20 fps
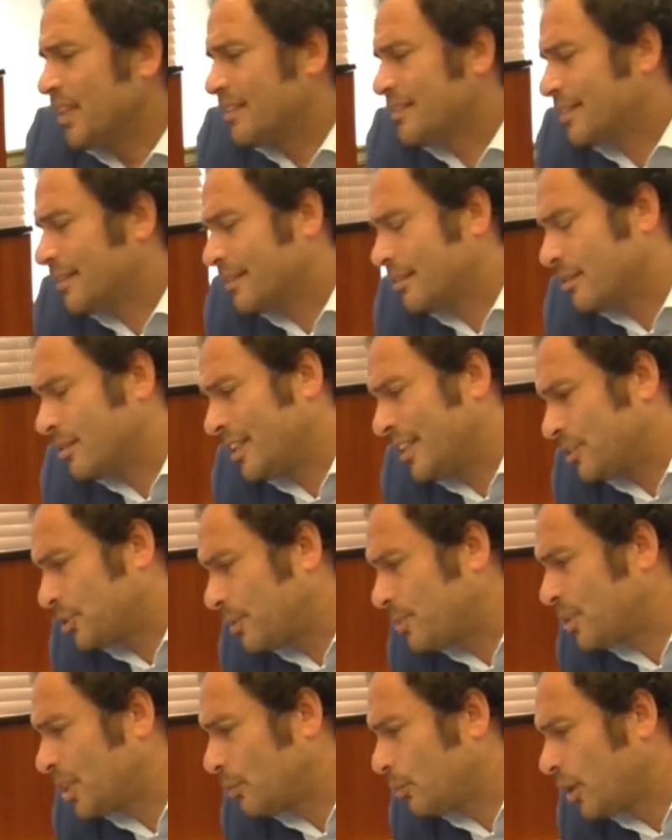So the
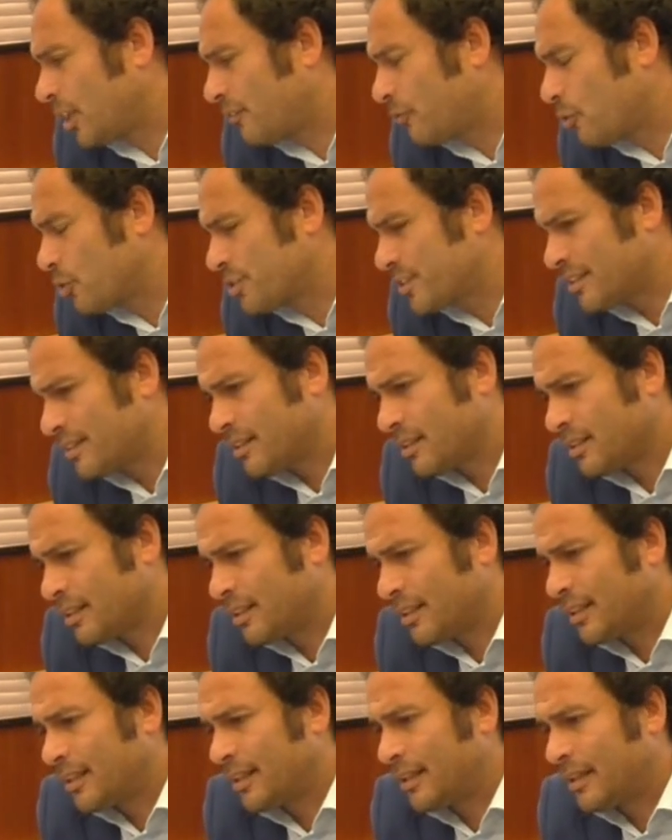Egyptian workforce
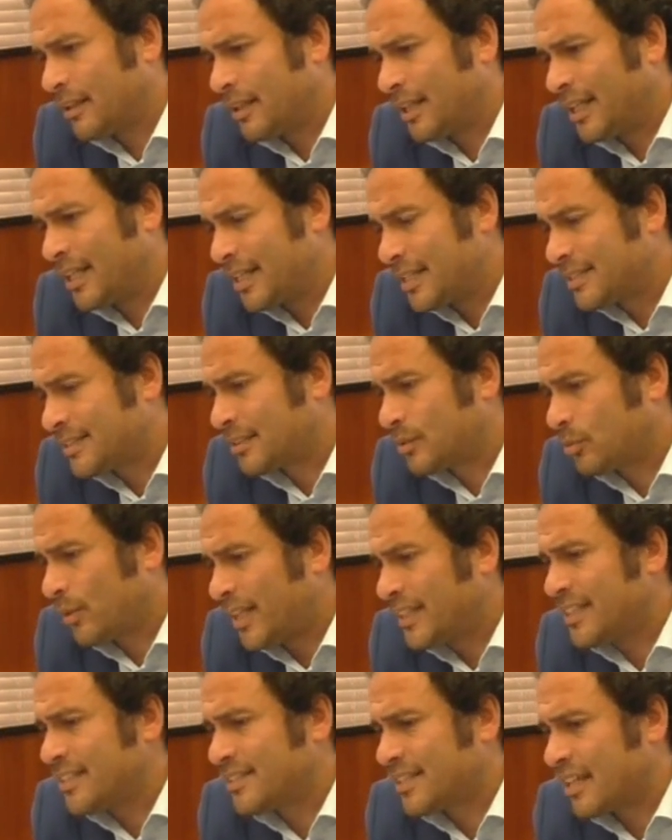is
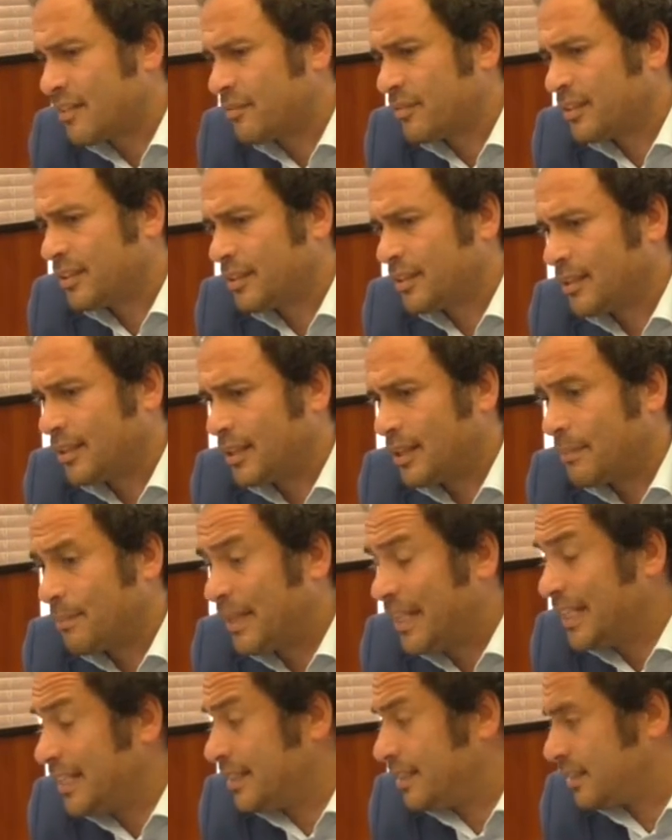27
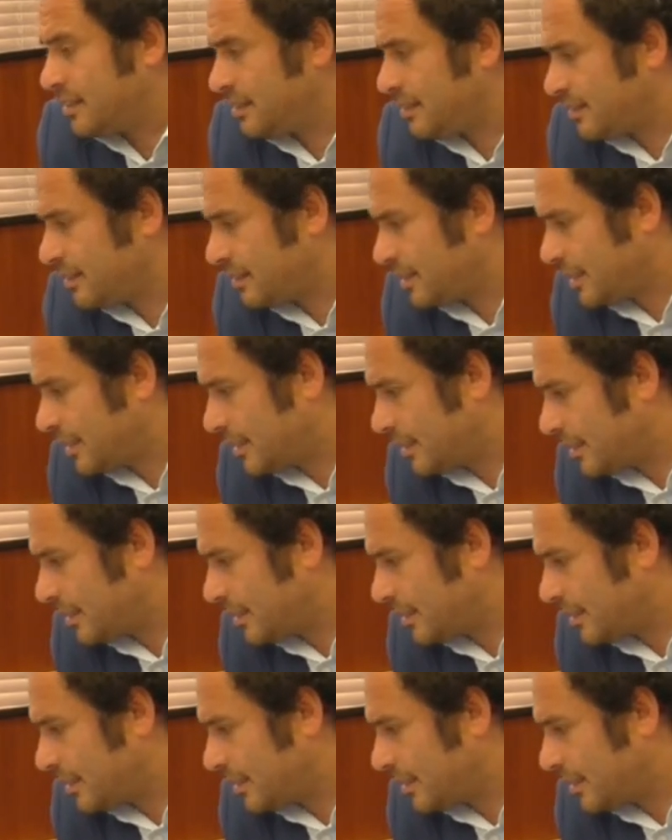million